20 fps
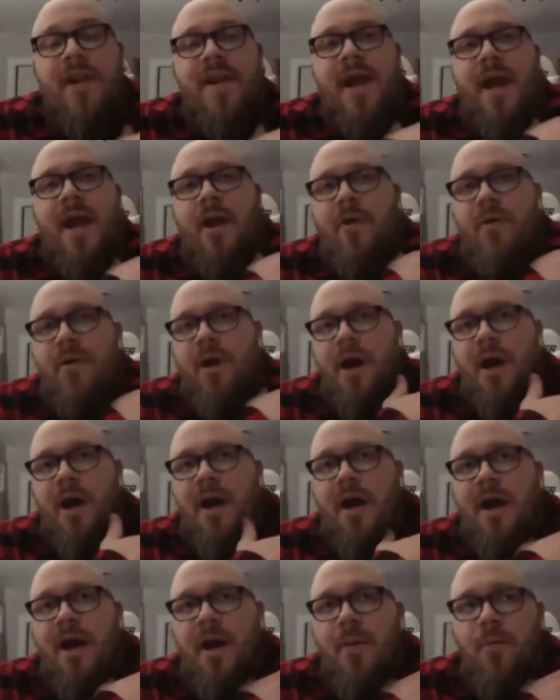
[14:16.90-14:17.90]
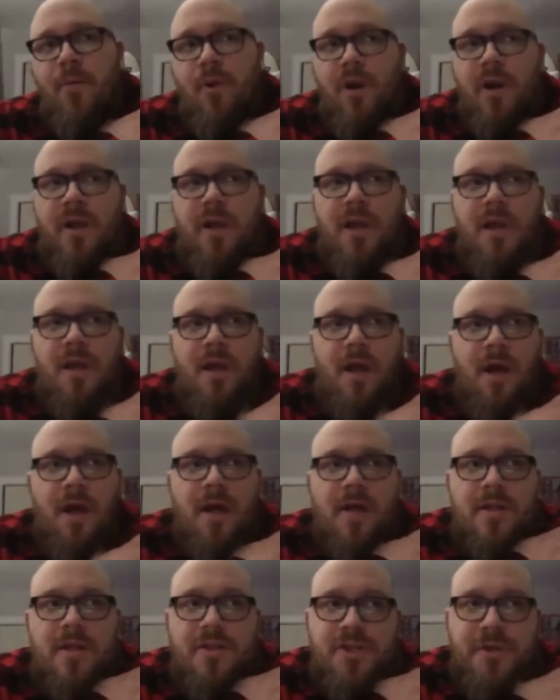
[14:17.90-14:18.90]
now I'm working
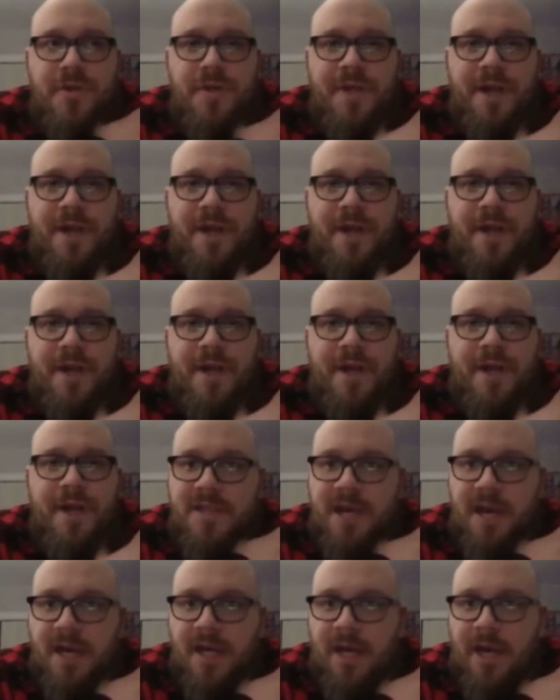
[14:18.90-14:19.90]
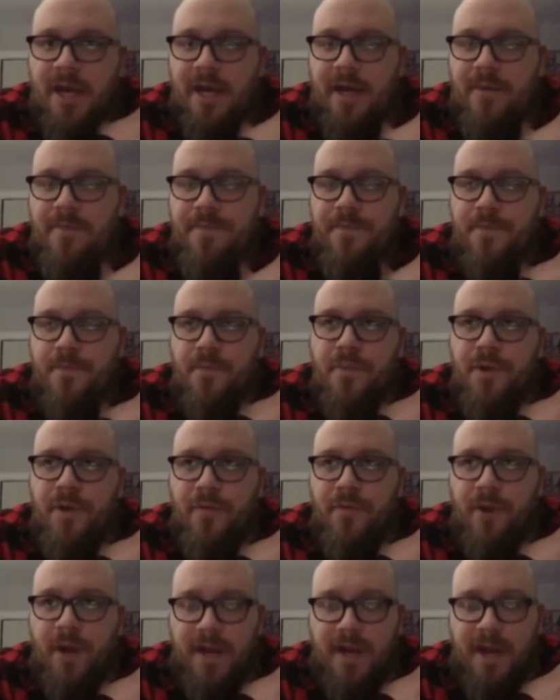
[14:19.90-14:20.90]
on joeydiabolic.com, but
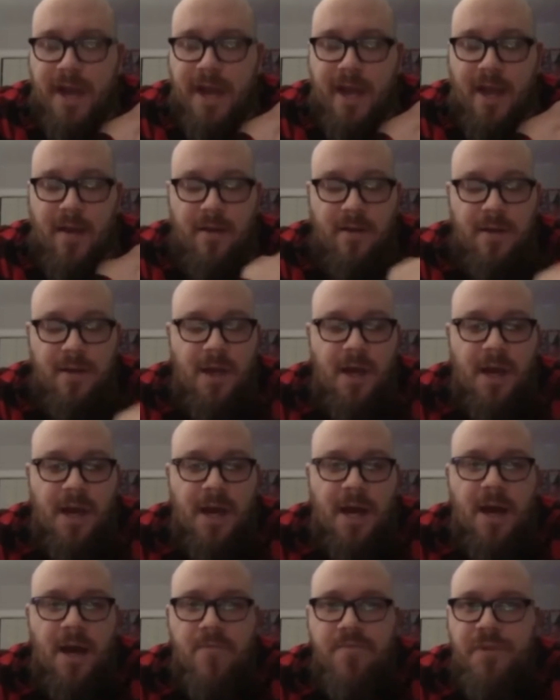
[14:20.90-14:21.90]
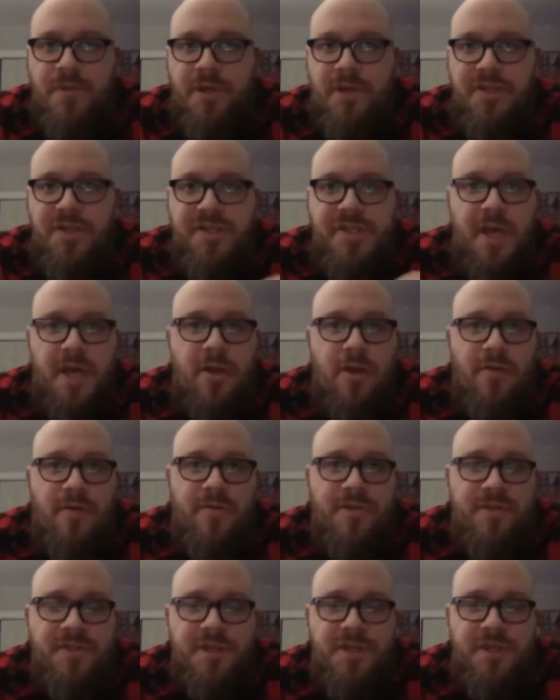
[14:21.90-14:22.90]
right now you can just head
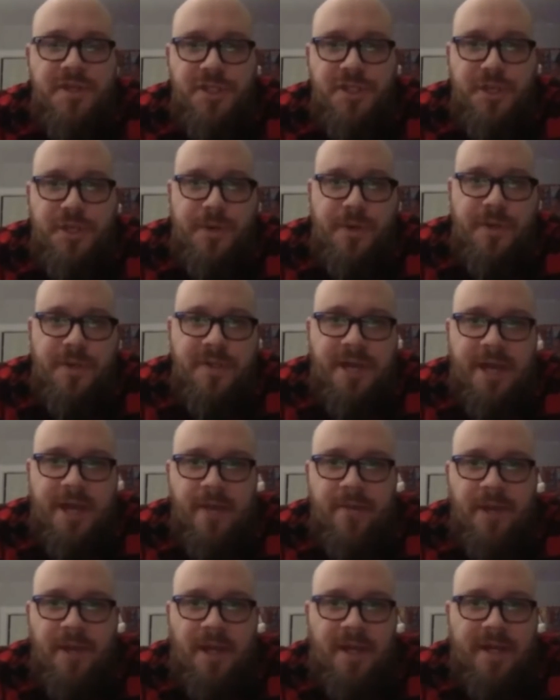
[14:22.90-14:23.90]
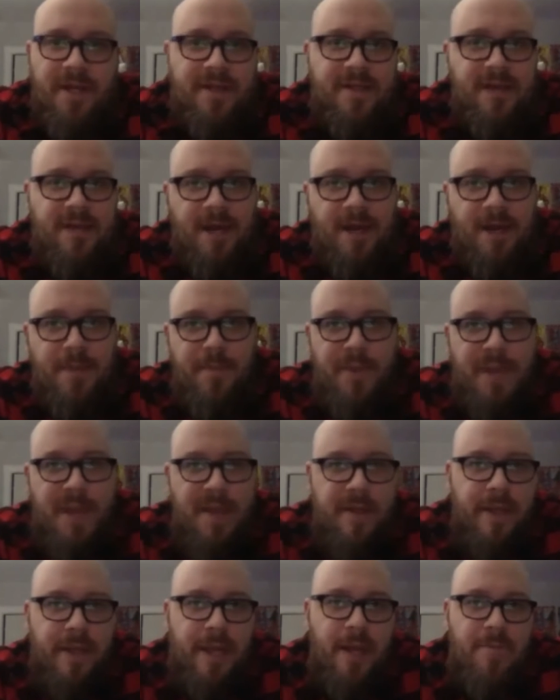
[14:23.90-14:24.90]
over to
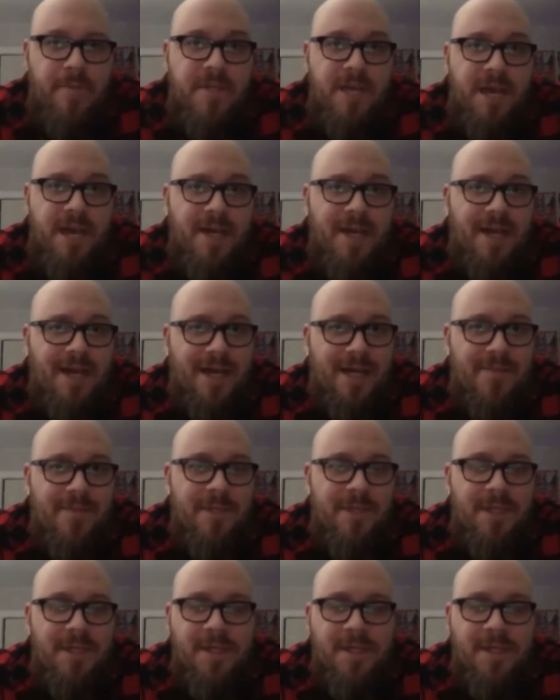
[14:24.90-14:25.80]
joeydiabolic.bandcamp.com,